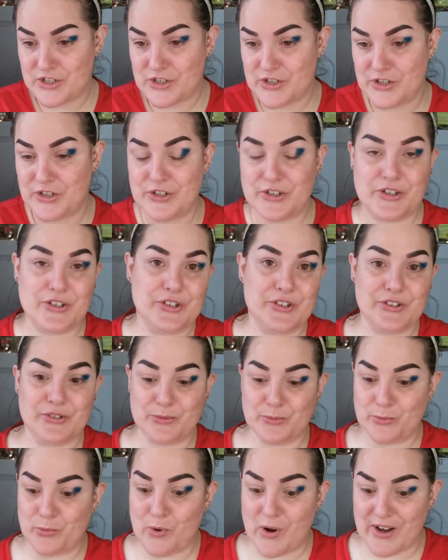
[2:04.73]
to
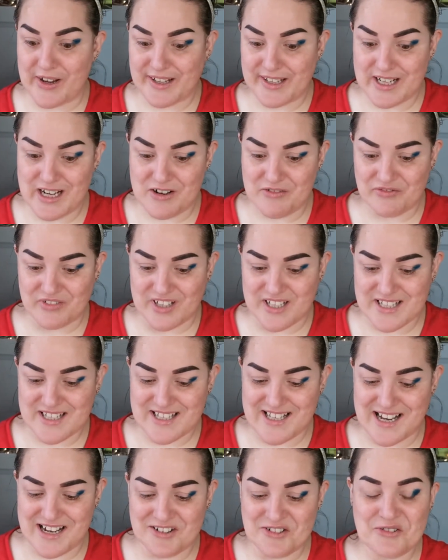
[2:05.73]
work it out for
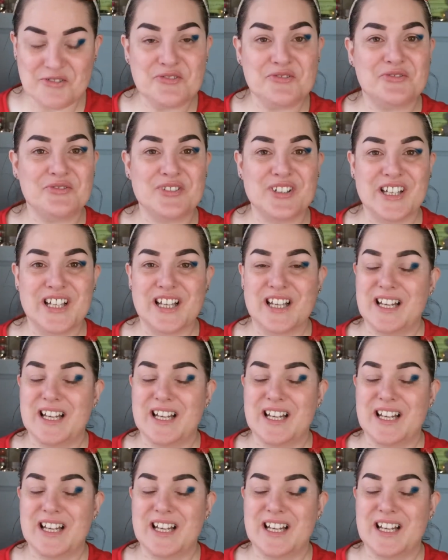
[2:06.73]
yourself